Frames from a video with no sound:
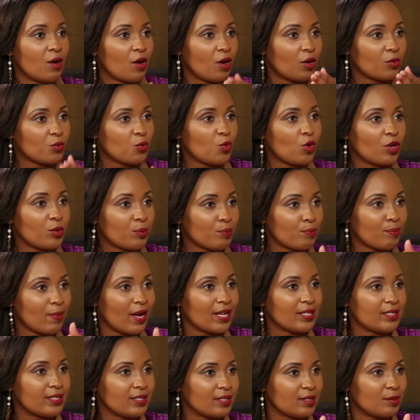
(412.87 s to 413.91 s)
on what
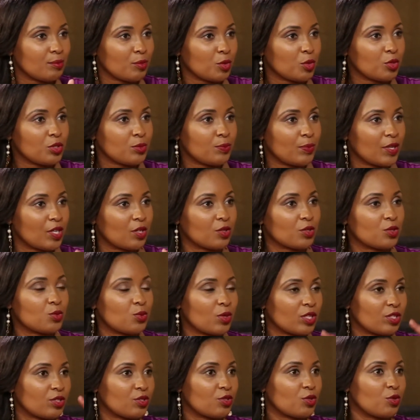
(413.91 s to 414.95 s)
matters most because
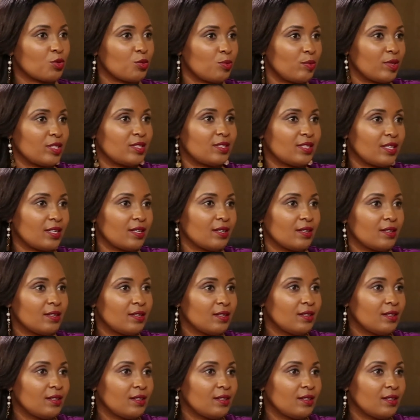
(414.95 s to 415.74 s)
we're so busy